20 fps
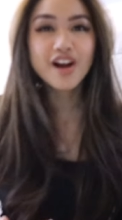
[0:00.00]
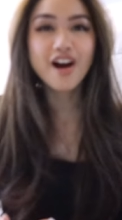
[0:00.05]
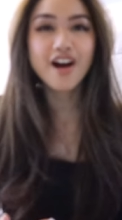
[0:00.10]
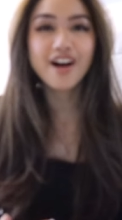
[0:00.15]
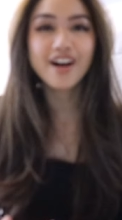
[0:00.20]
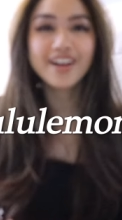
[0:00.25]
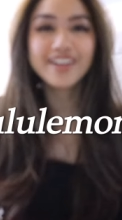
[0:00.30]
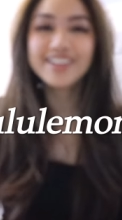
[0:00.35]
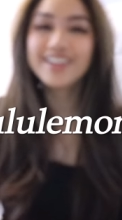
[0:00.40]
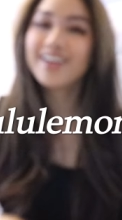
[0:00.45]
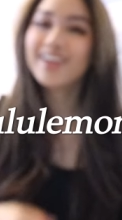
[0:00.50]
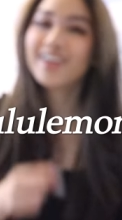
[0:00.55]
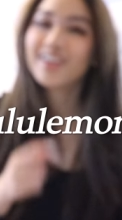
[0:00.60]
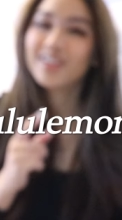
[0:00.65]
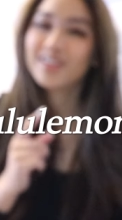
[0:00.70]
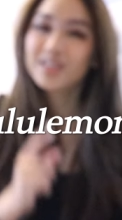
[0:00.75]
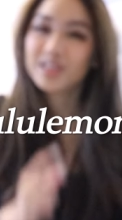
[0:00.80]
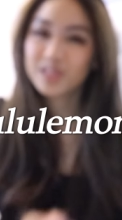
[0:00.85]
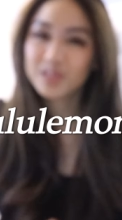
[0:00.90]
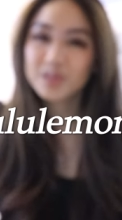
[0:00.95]
on,
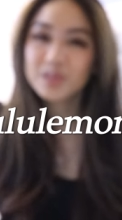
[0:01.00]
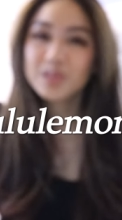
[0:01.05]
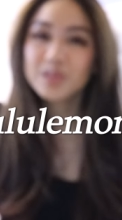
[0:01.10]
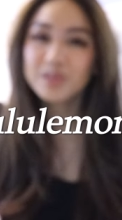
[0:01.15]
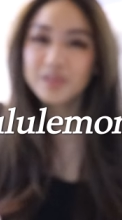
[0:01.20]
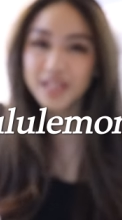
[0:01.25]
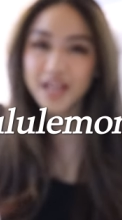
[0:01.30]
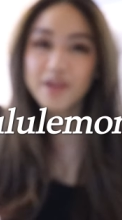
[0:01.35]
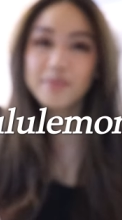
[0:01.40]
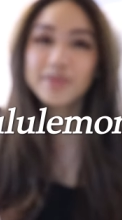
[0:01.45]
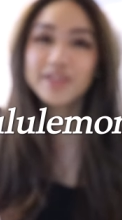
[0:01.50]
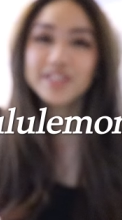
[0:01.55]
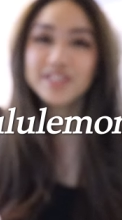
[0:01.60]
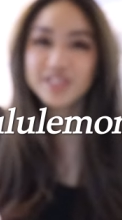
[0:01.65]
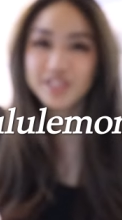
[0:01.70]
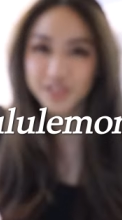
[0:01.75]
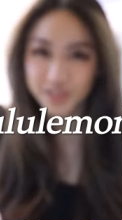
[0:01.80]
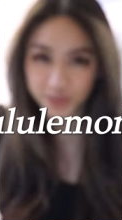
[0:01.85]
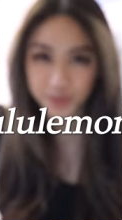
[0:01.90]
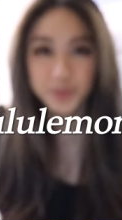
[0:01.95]

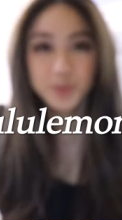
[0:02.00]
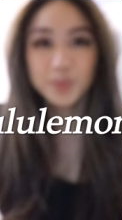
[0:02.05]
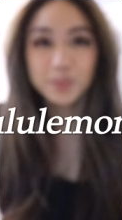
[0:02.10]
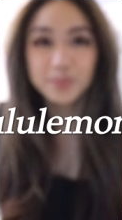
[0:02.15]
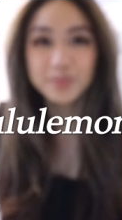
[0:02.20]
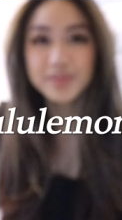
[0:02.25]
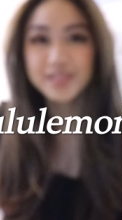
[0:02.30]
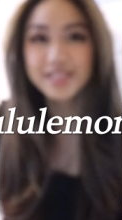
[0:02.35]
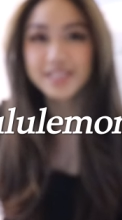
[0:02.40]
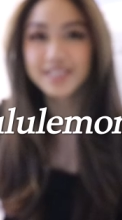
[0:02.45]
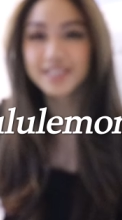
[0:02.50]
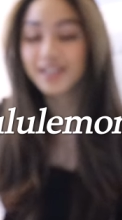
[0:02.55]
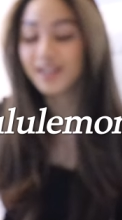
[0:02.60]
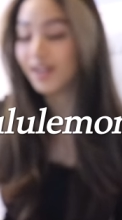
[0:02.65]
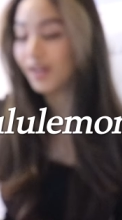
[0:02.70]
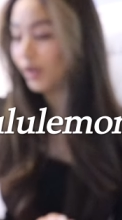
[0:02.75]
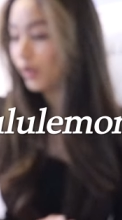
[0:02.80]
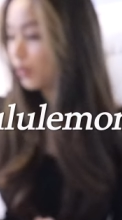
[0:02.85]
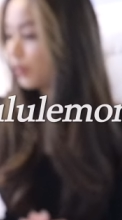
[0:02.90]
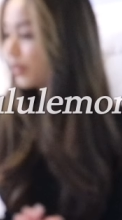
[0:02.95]
Lululemon dupes. Oh